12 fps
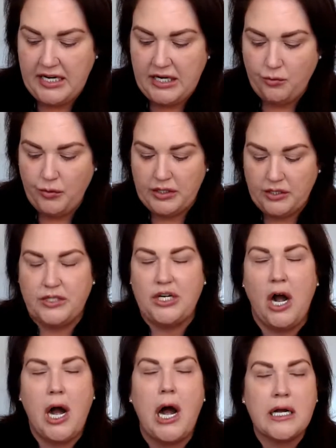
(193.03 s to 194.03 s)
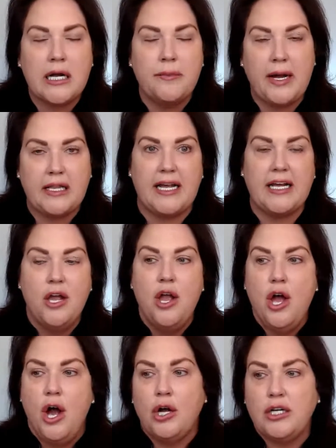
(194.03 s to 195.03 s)
We we talk about like
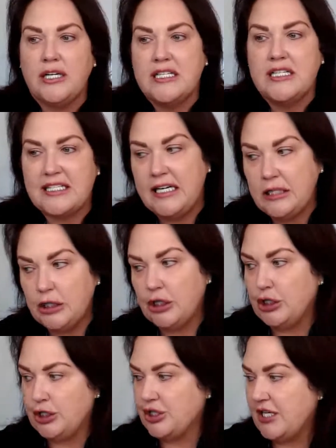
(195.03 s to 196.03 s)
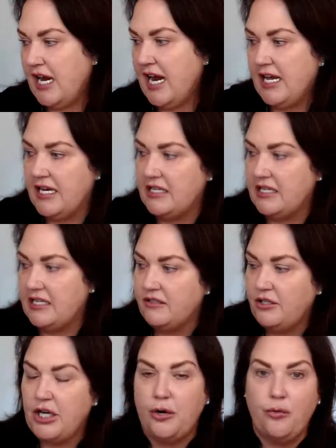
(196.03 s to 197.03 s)
concealers and you
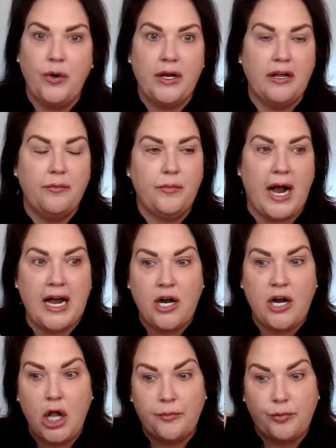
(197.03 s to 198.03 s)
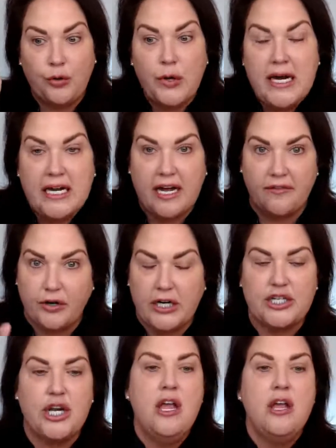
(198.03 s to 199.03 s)
know what I call it pre-coverage.